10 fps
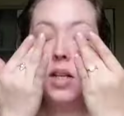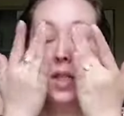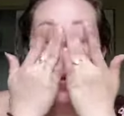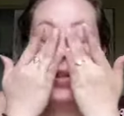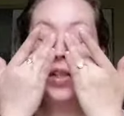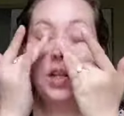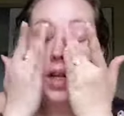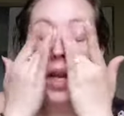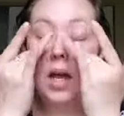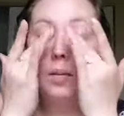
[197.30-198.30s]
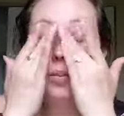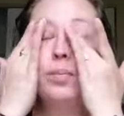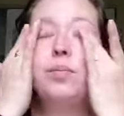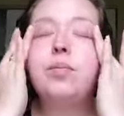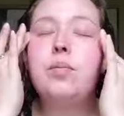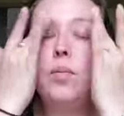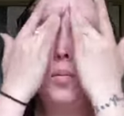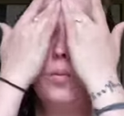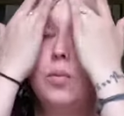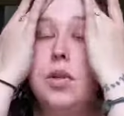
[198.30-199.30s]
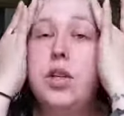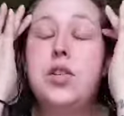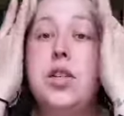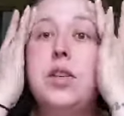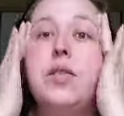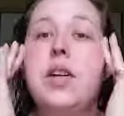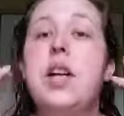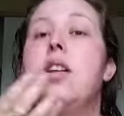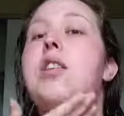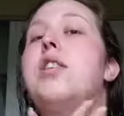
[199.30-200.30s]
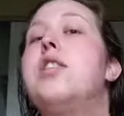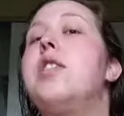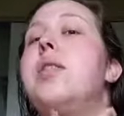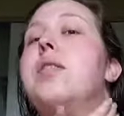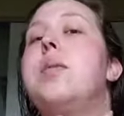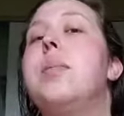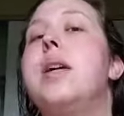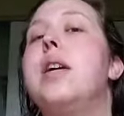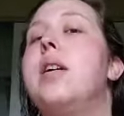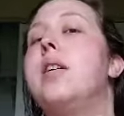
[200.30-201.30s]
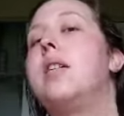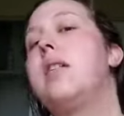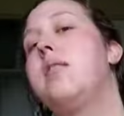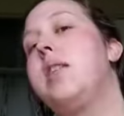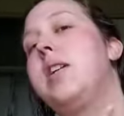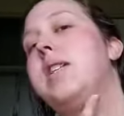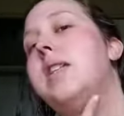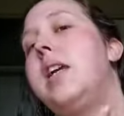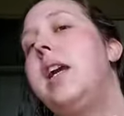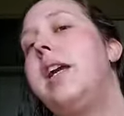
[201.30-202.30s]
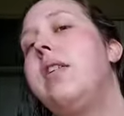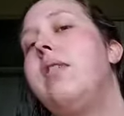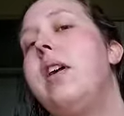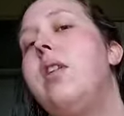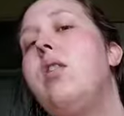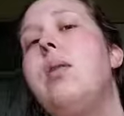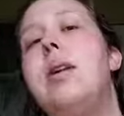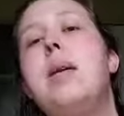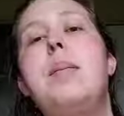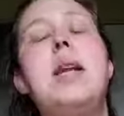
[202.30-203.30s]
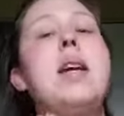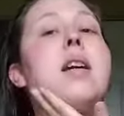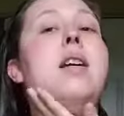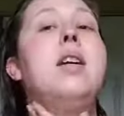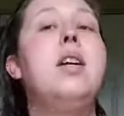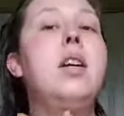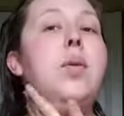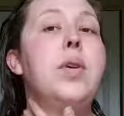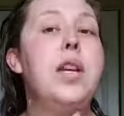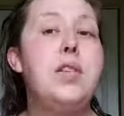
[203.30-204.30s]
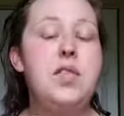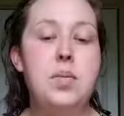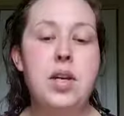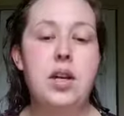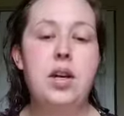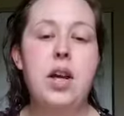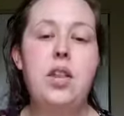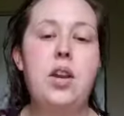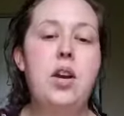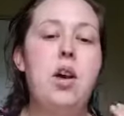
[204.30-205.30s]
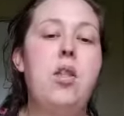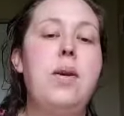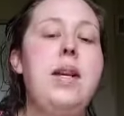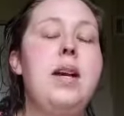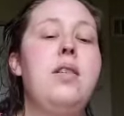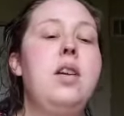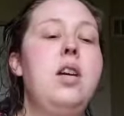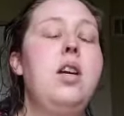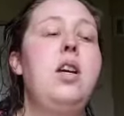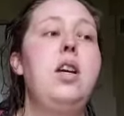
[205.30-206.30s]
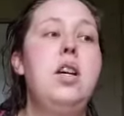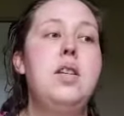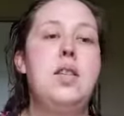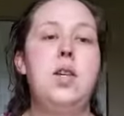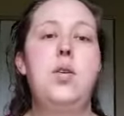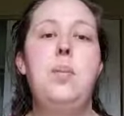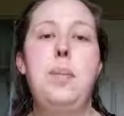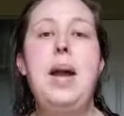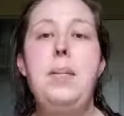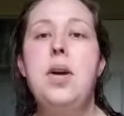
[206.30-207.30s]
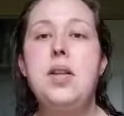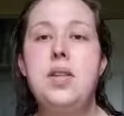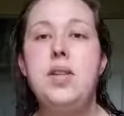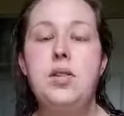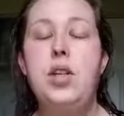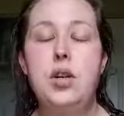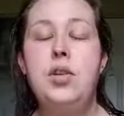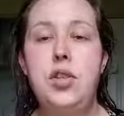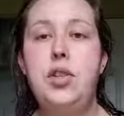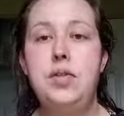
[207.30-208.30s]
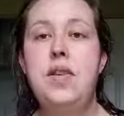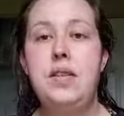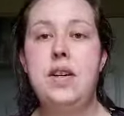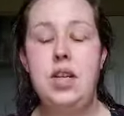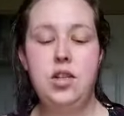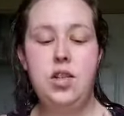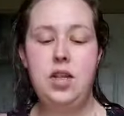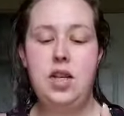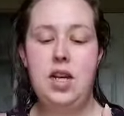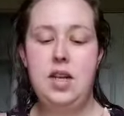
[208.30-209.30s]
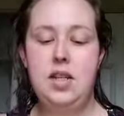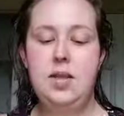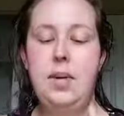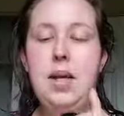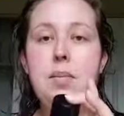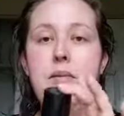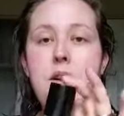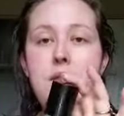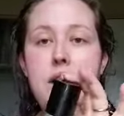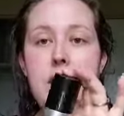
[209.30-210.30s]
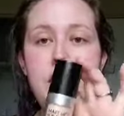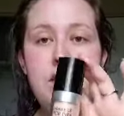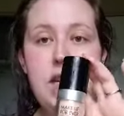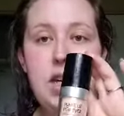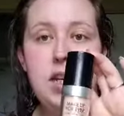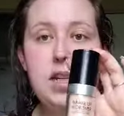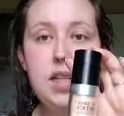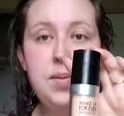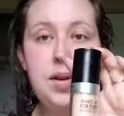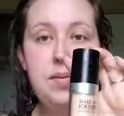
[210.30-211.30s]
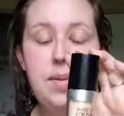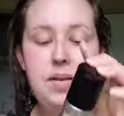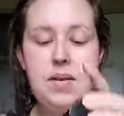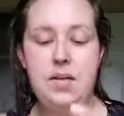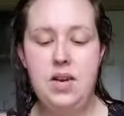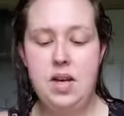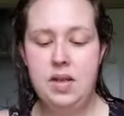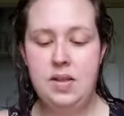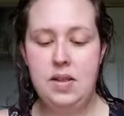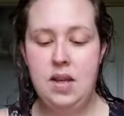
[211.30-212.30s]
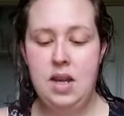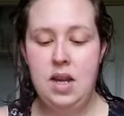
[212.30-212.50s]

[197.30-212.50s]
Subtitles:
Especially when you're two different colors and you have to bring your, you can see I get red all the way down my neck, when you have to bring your color all the way down. So my personal go-to foundation is Makeup Forever HD. It's one of my favorites,